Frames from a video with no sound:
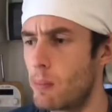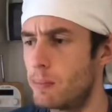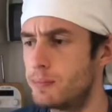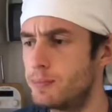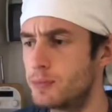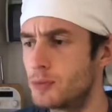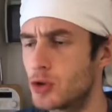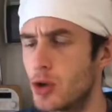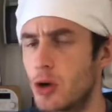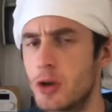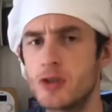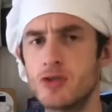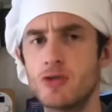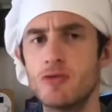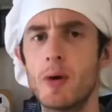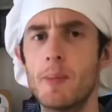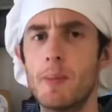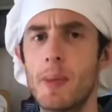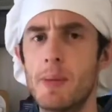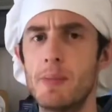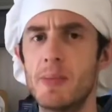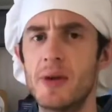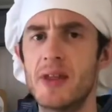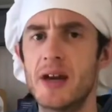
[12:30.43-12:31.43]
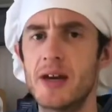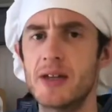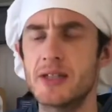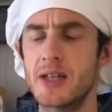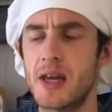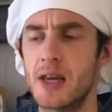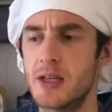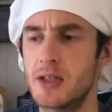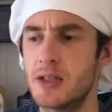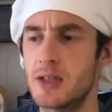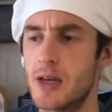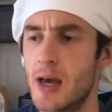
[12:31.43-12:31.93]
Try to remember that
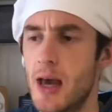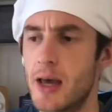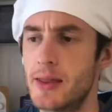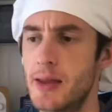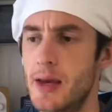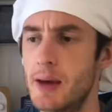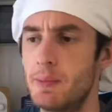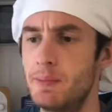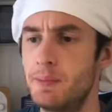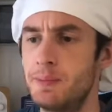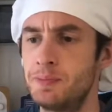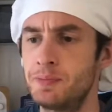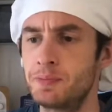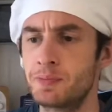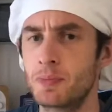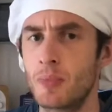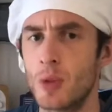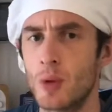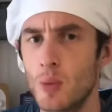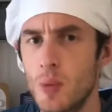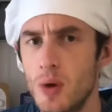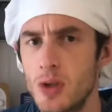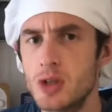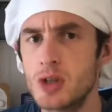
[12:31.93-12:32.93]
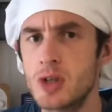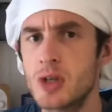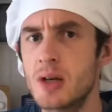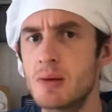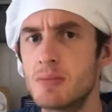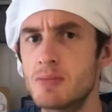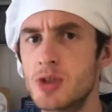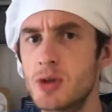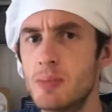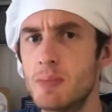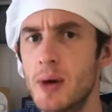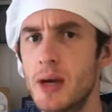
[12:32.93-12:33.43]
taste, and then when you come
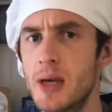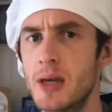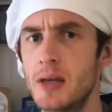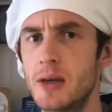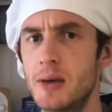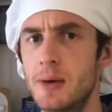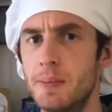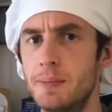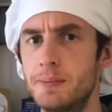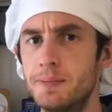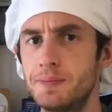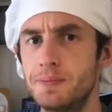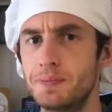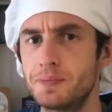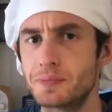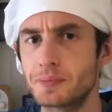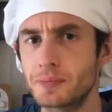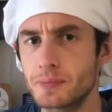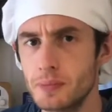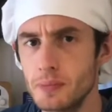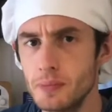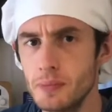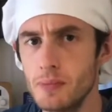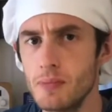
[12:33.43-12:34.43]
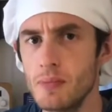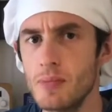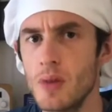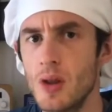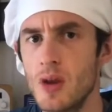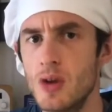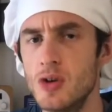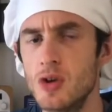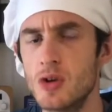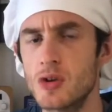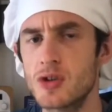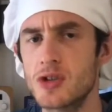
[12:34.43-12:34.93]
to make
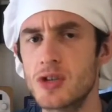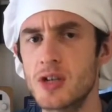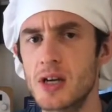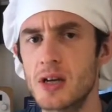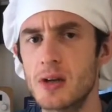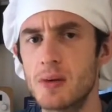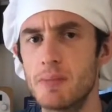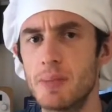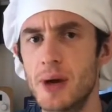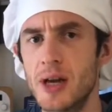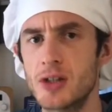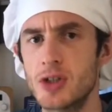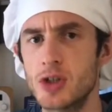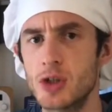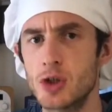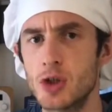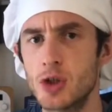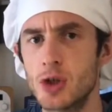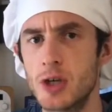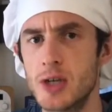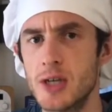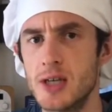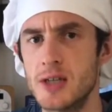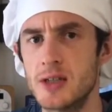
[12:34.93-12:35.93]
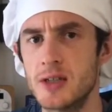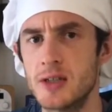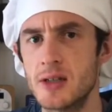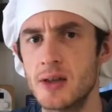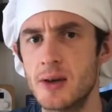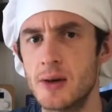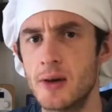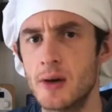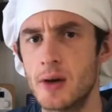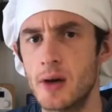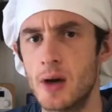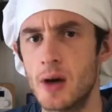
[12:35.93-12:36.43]
your second batch of cookies,
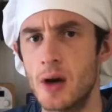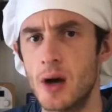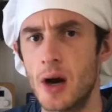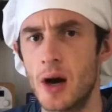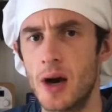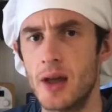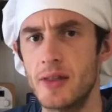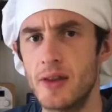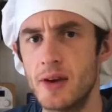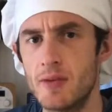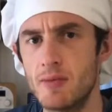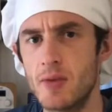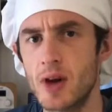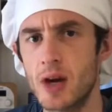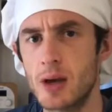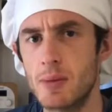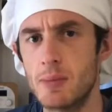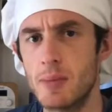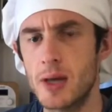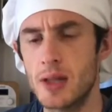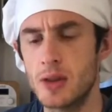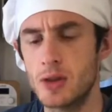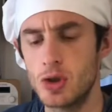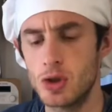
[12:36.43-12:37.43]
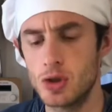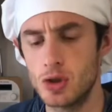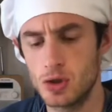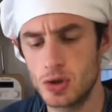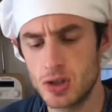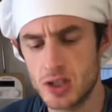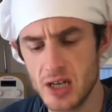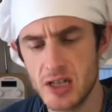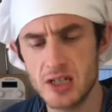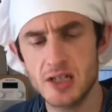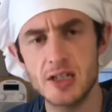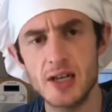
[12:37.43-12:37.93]
I then recommend that you
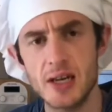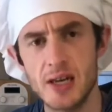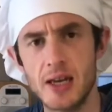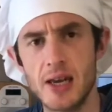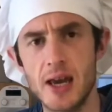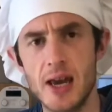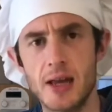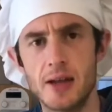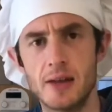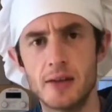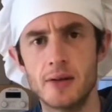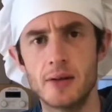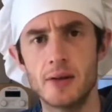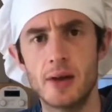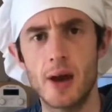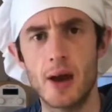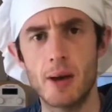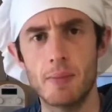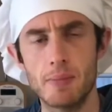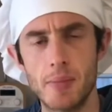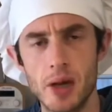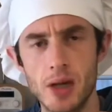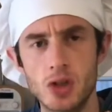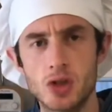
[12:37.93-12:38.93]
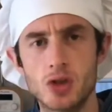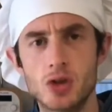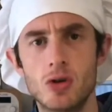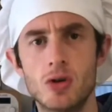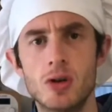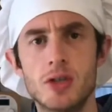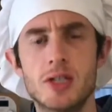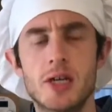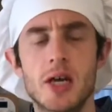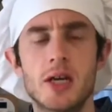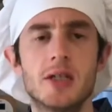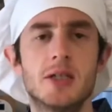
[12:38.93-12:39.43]
test it again and make sure
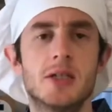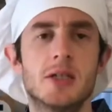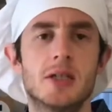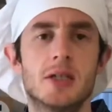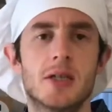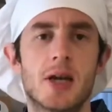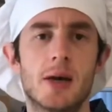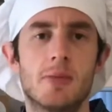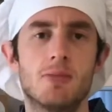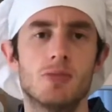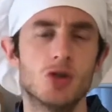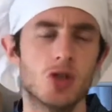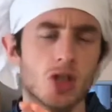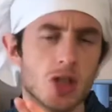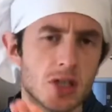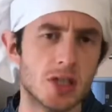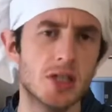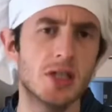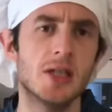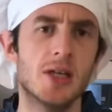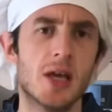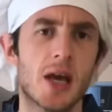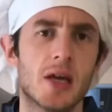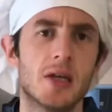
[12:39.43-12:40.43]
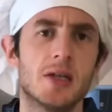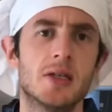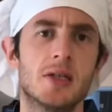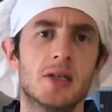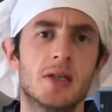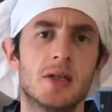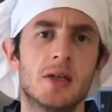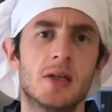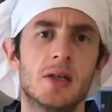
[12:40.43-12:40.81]
it tastes the same, just in case